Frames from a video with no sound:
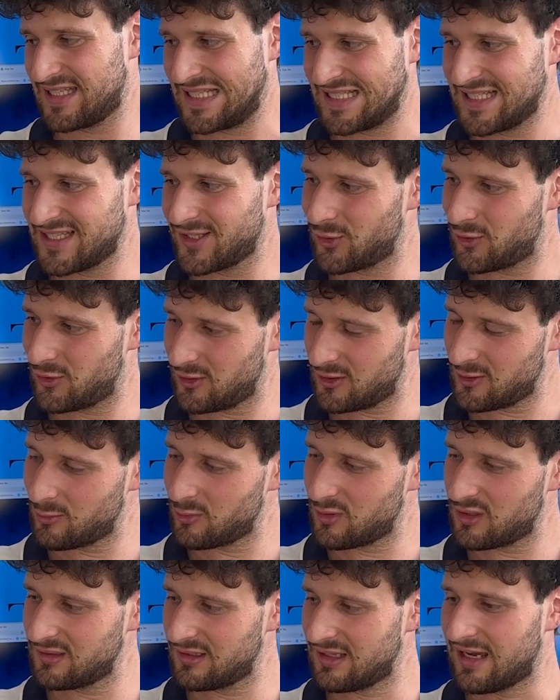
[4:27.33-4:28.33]
Do you know
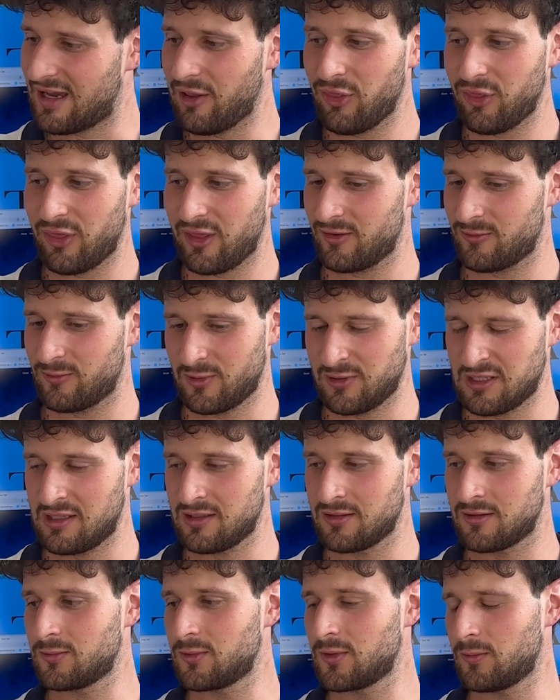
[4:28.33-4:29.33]
what? I think Ronaldo
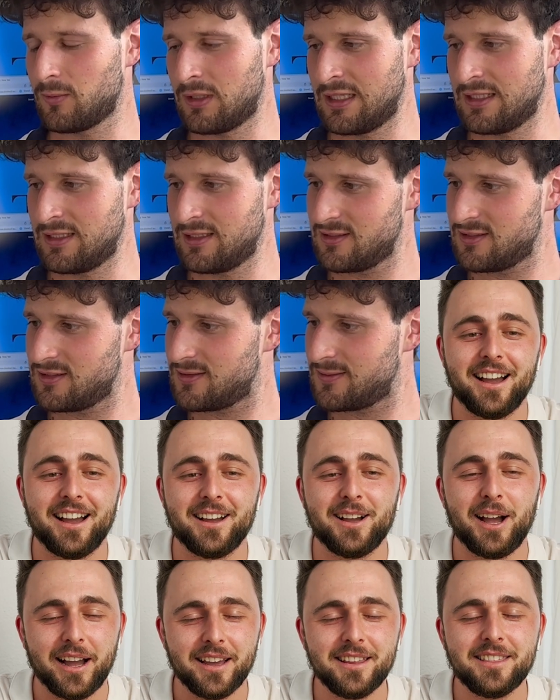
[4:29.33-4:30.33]
would wear this.
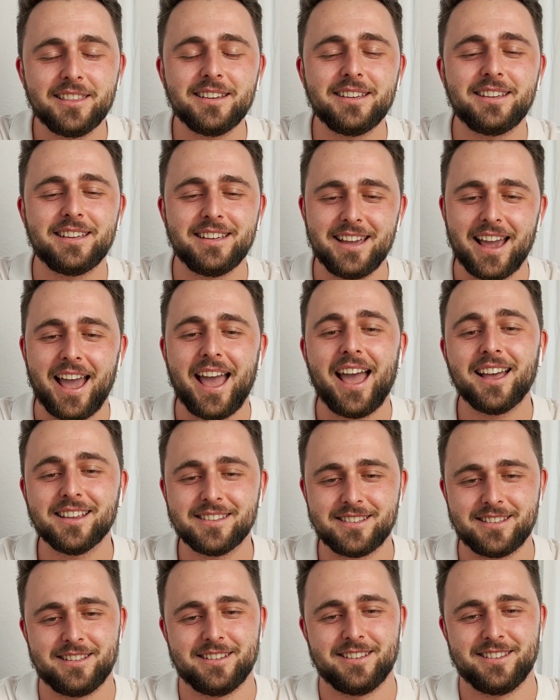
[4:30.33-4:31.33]
I think he
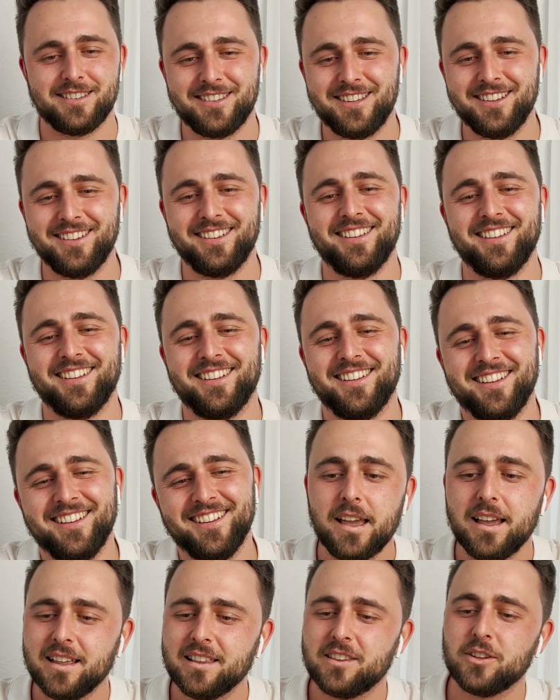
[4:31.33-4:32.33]
has this.
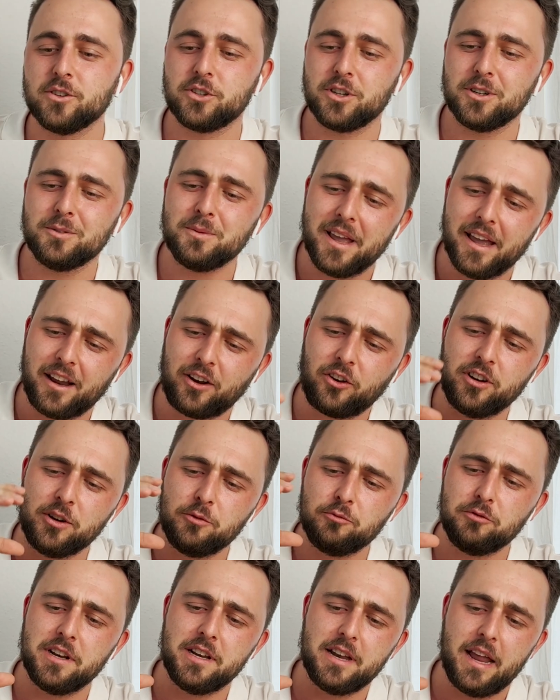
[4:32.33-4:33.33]
So should we actually
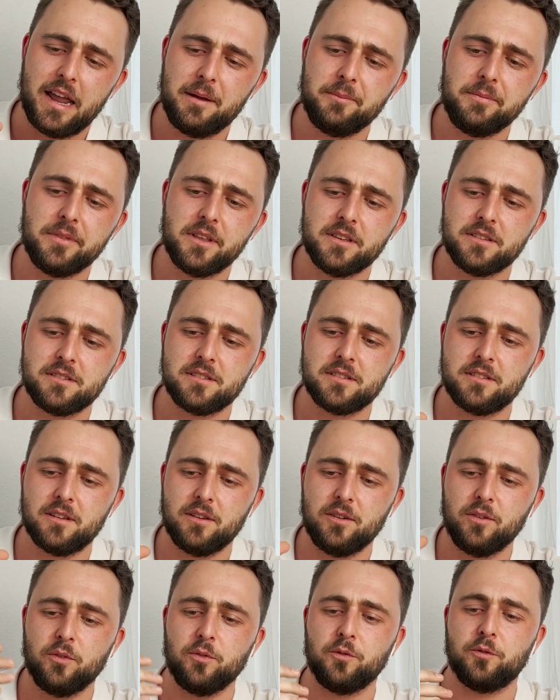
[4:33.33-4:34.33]
rename this
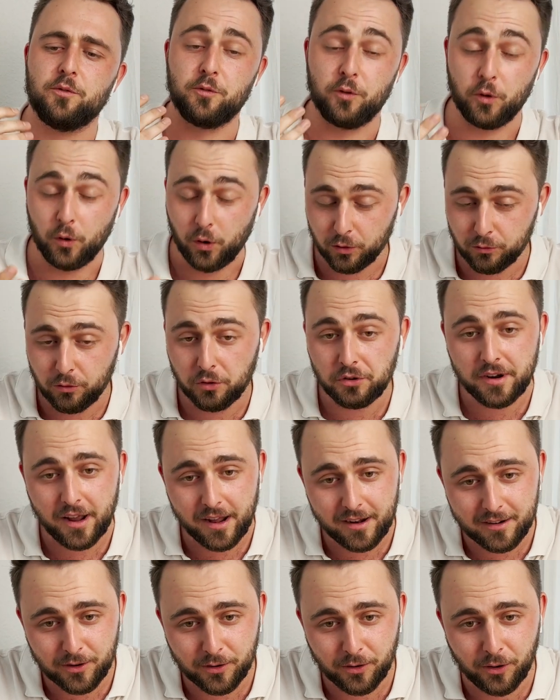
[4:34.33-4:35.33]
for
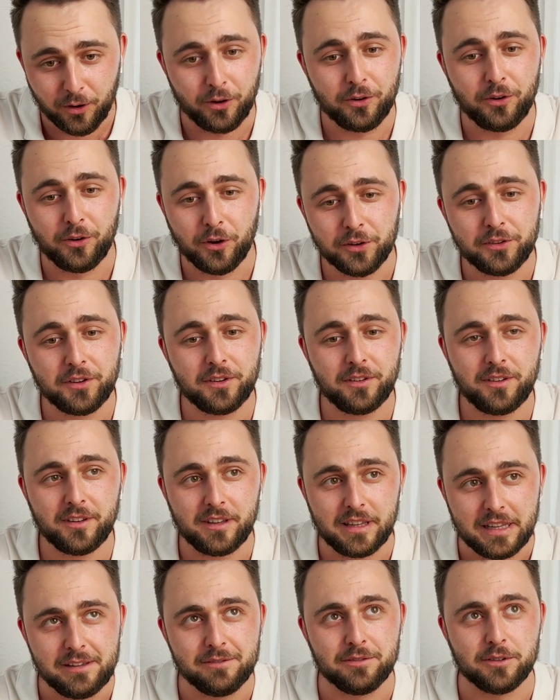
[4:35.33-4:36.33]
Ronaldo or not
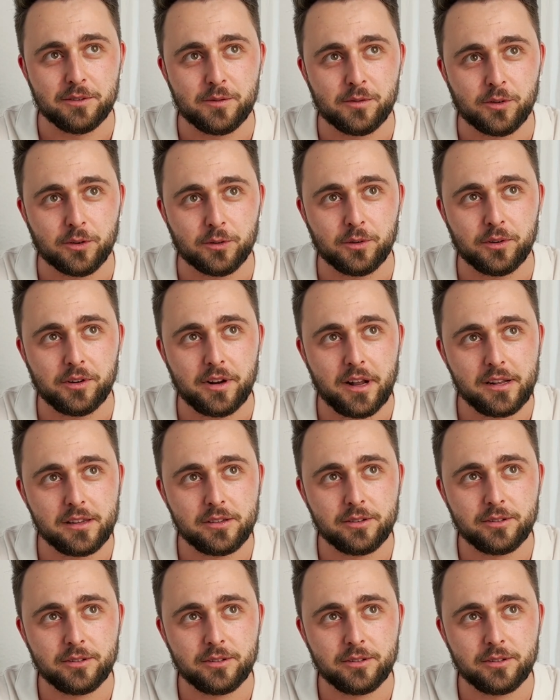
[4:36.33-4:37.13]
even for Ronaldo?